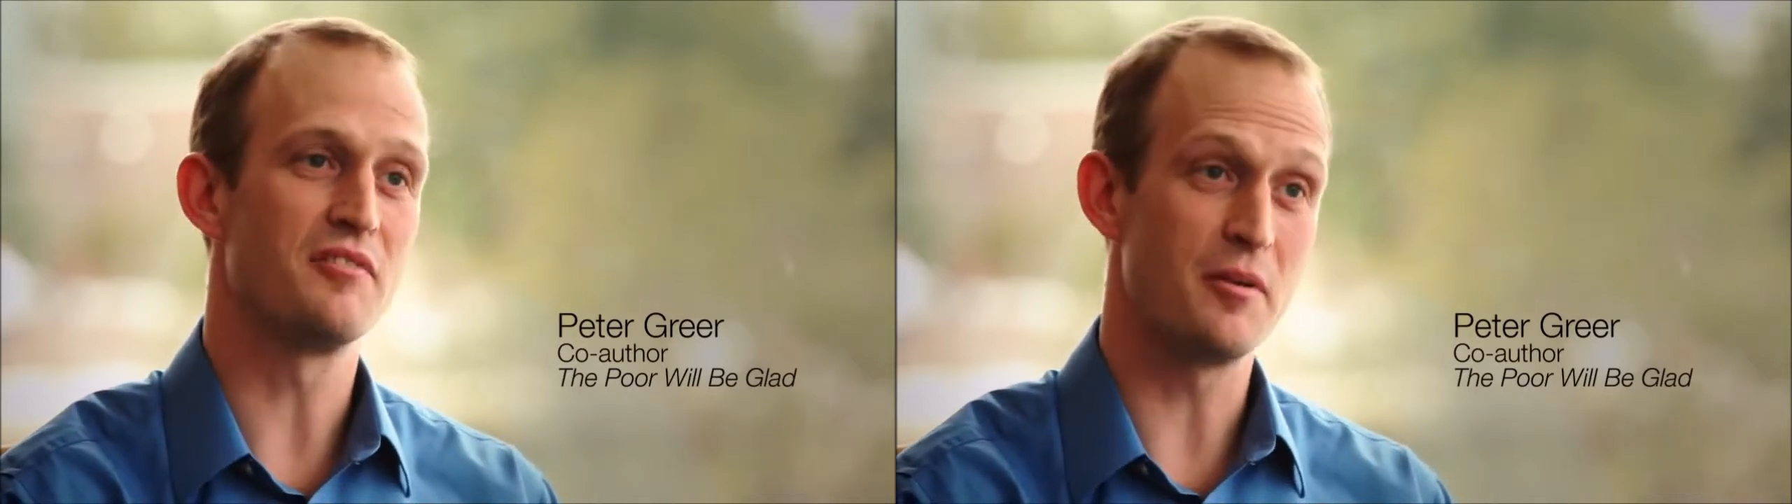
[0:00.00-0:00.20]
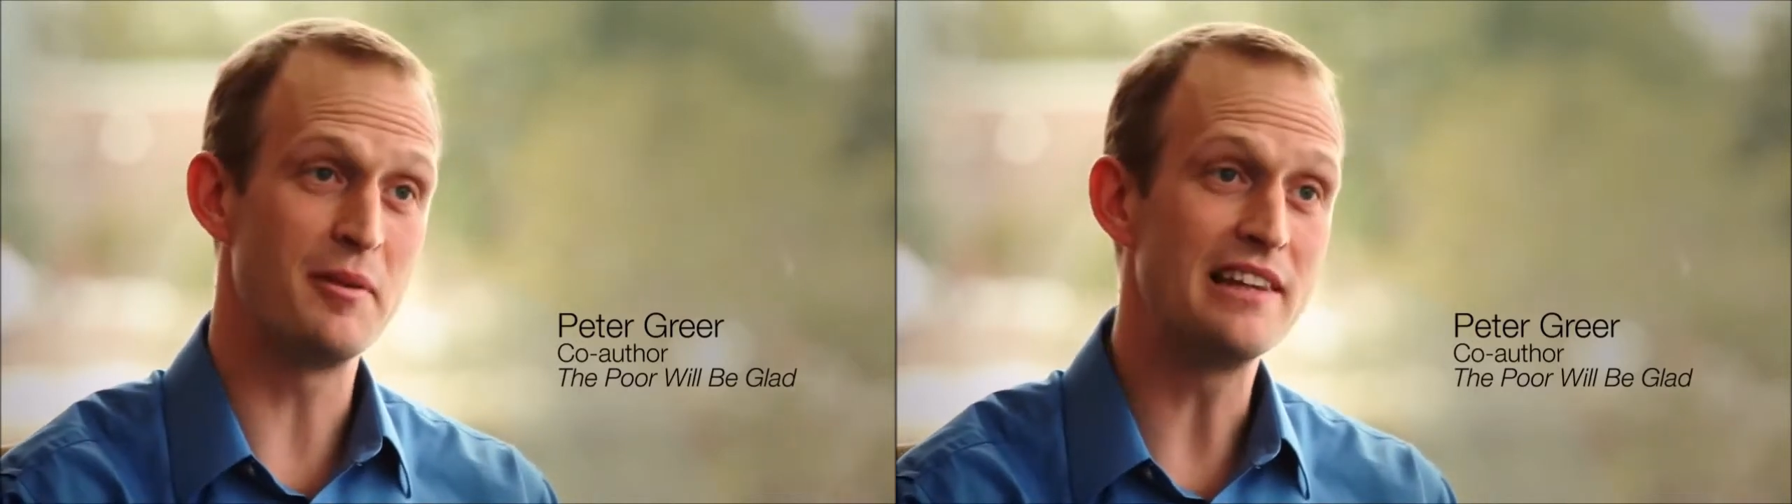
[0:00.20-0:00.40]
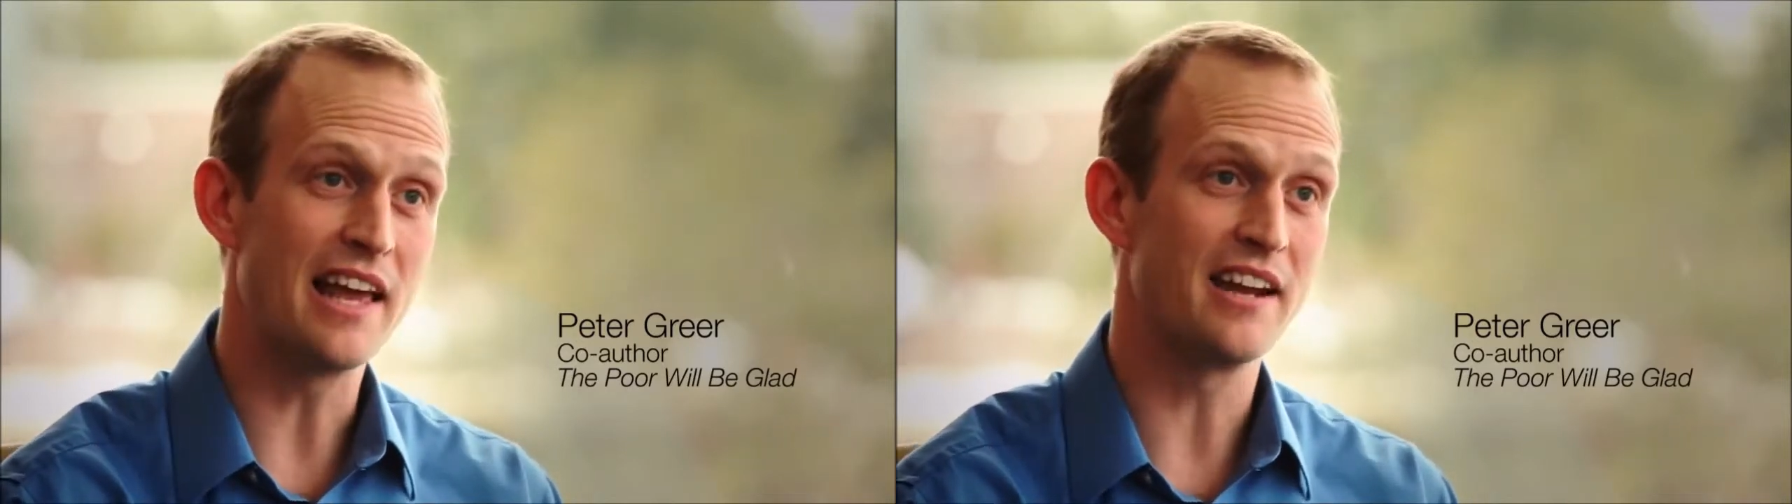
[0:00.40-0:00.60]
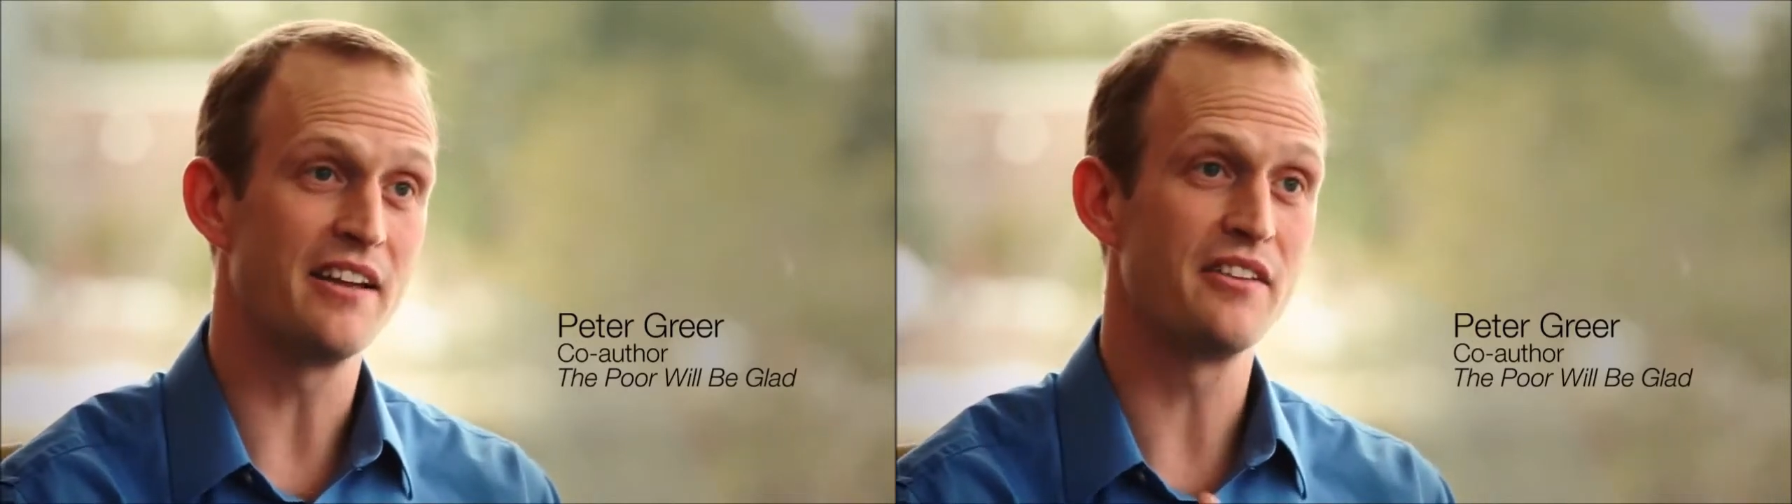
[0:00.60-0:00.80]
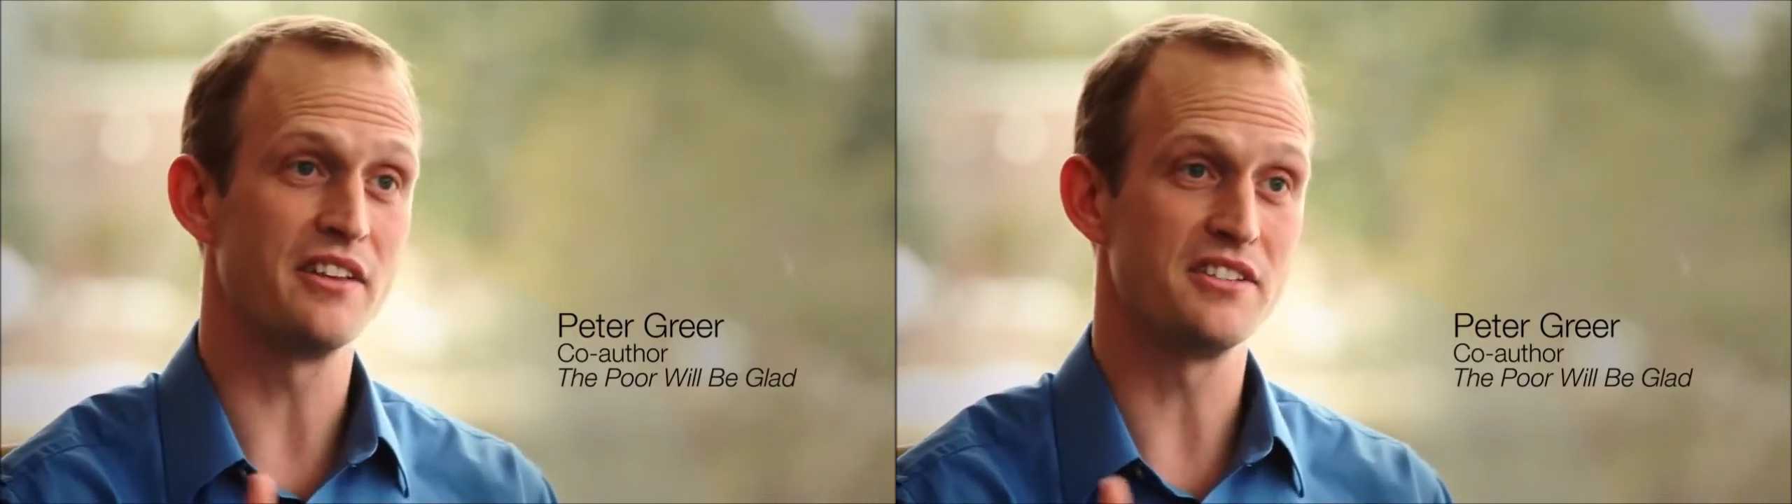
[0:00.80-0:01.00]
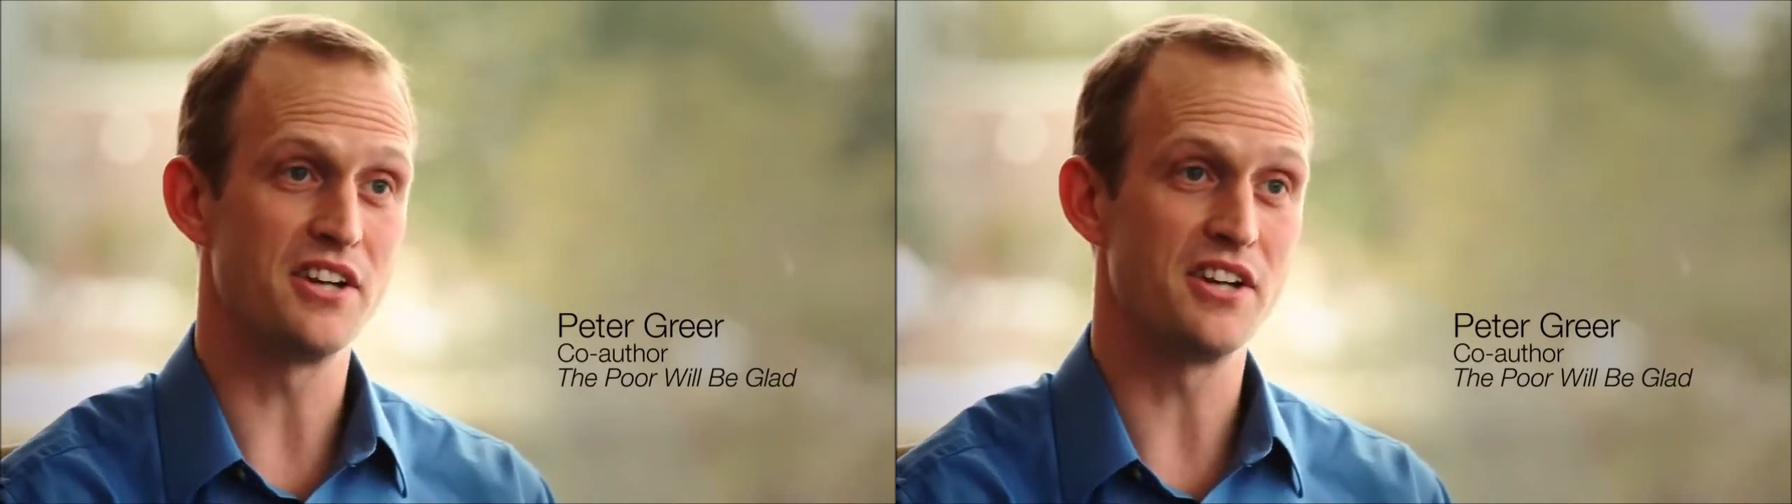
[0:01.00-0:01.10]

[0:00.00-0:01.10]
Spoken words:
from Atlanta that